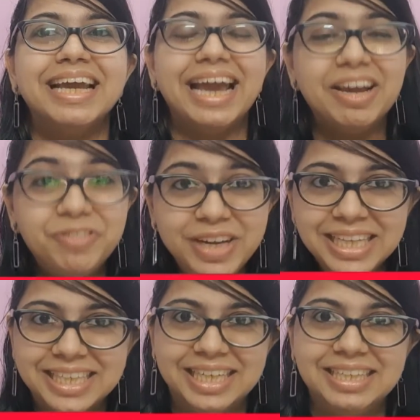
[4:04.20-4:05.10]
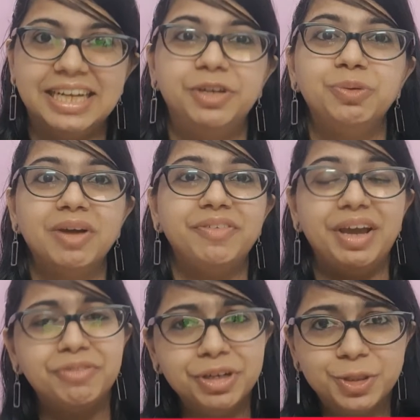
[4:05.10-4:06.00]
Everything that you have
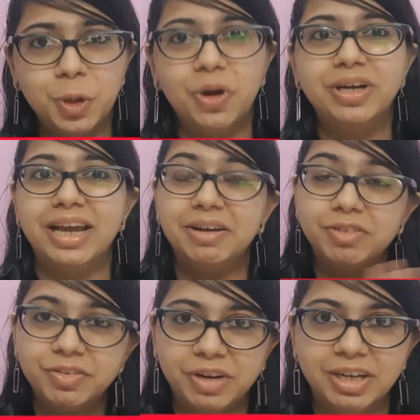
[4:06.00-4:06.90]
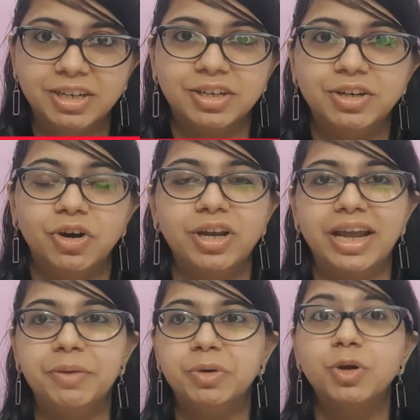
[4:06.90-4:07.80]
ever thought, ever wondered, or
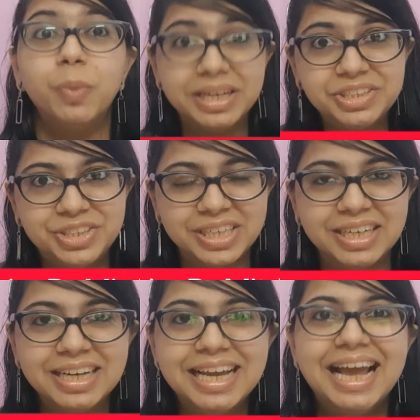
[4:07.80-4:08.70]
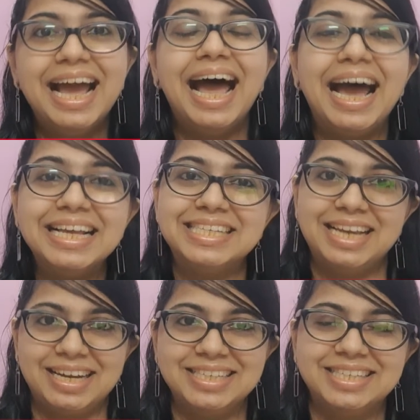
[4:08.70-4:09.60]
ever questioned has an
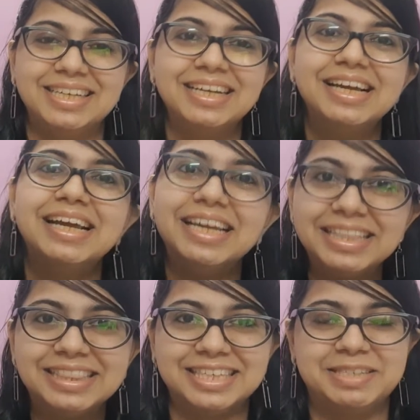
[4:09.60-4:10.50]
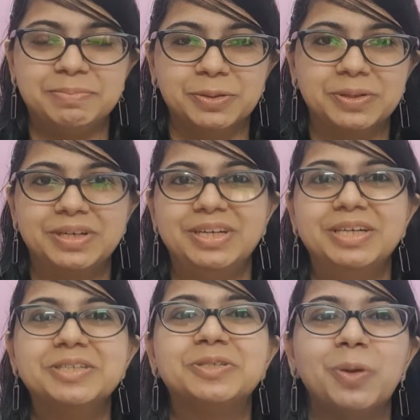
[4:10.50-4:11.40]
answer in this book.
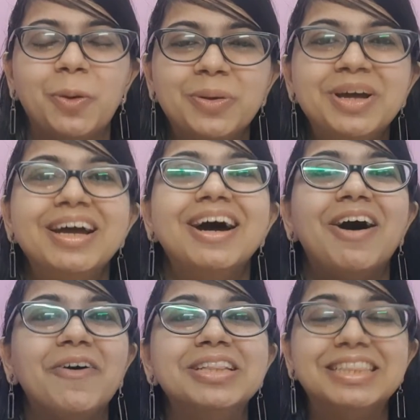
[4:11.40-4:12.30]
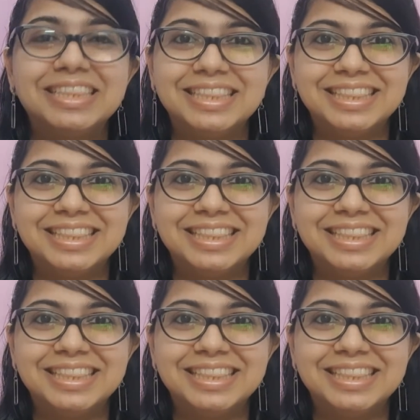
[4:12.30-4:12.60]
So, on